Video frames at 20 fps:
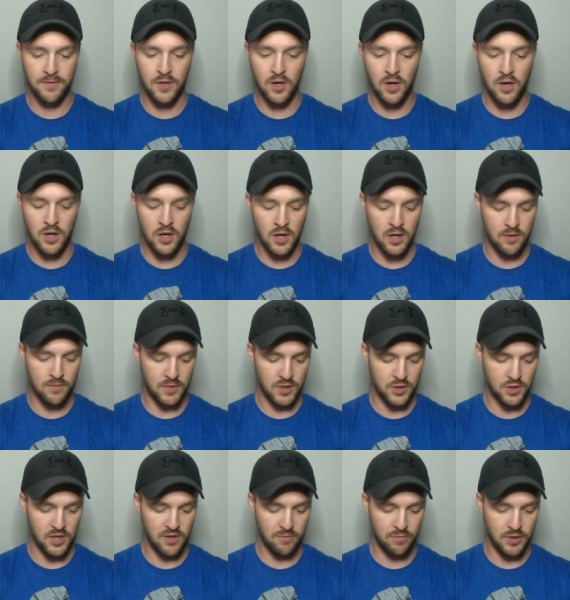card. Make
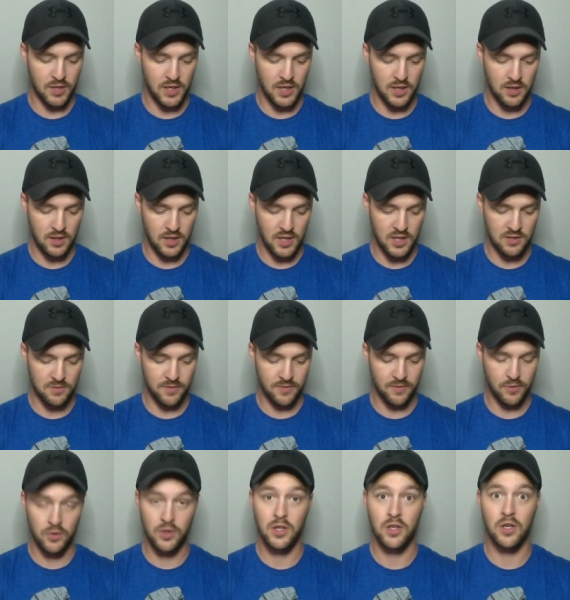sure you have plenty of these
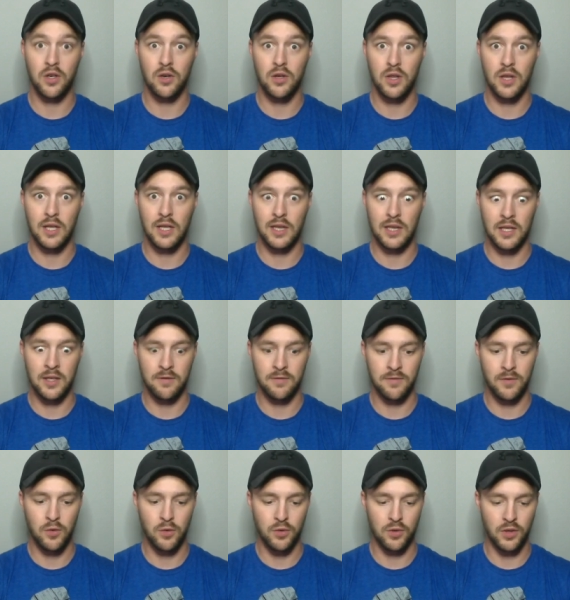before you go to the Elite
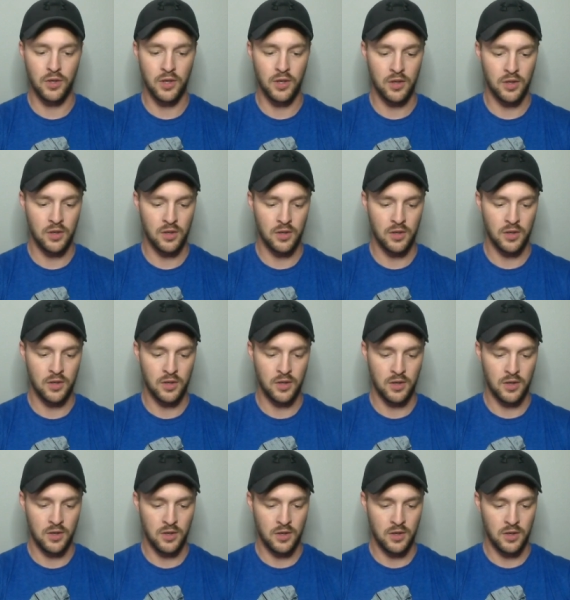Four.
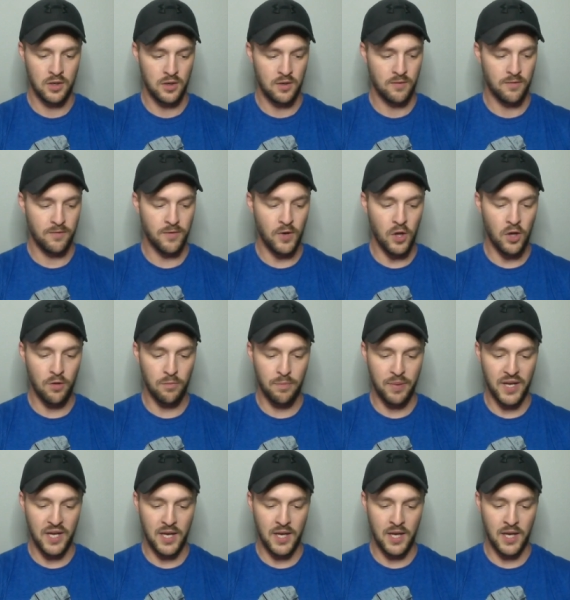
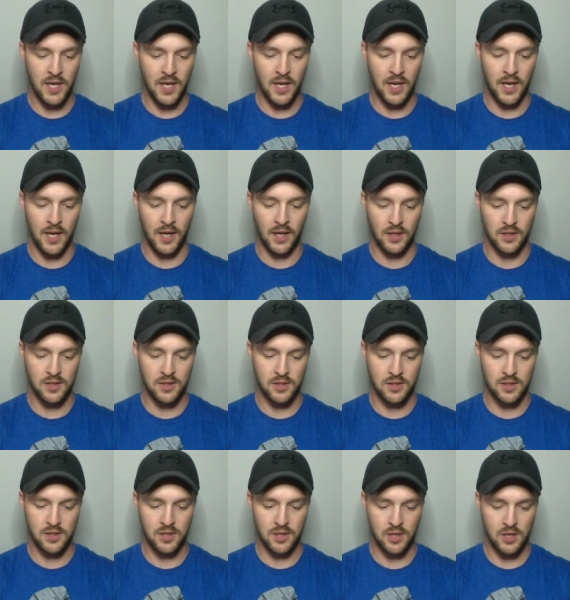
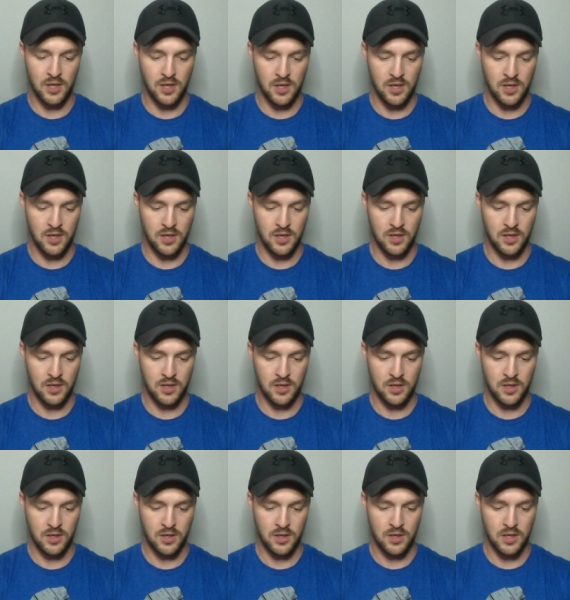Vulpix.
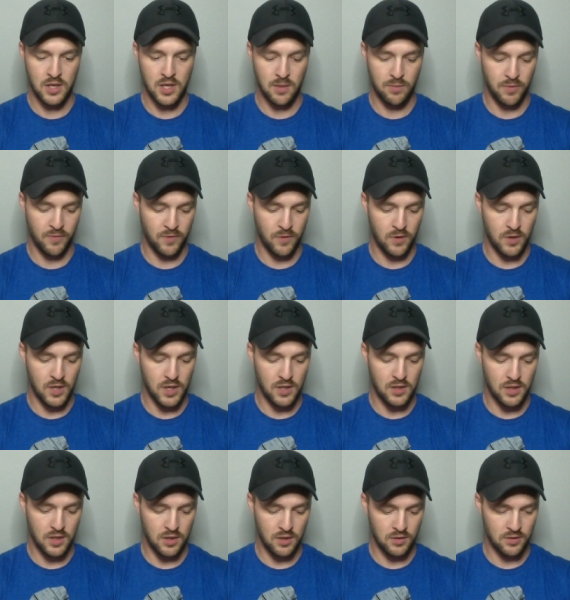I prefer
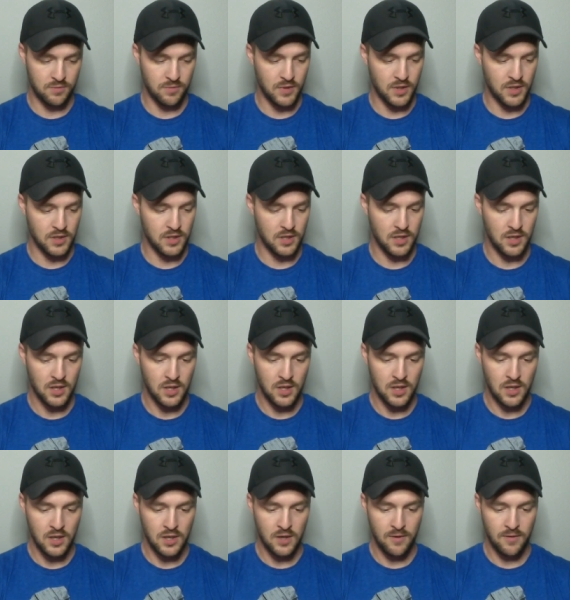Ninetales, but
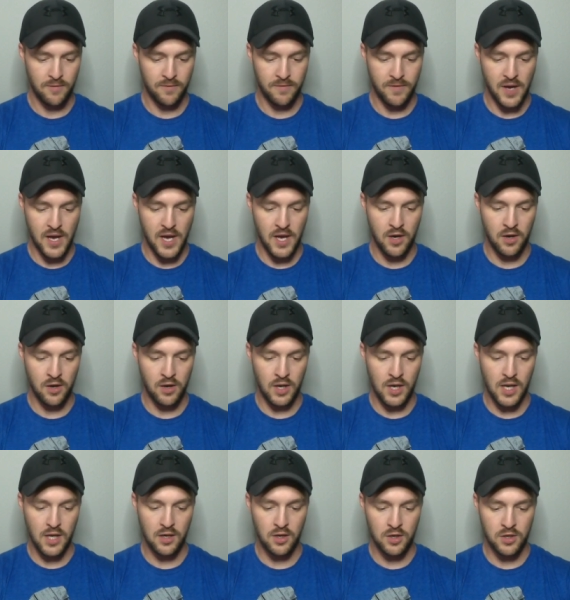Fire
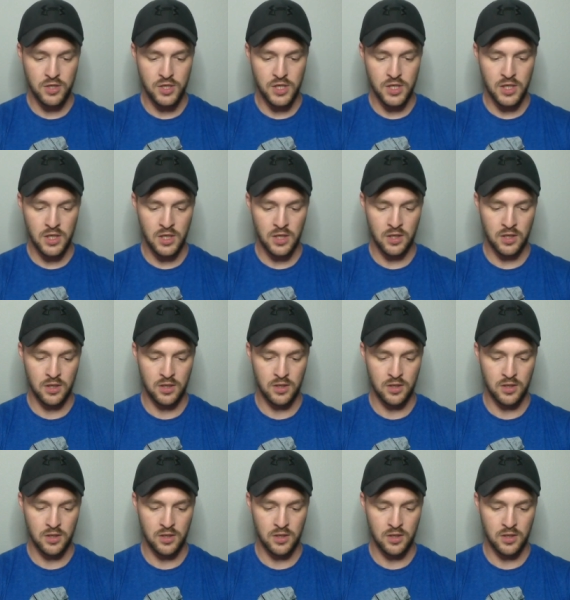Energy.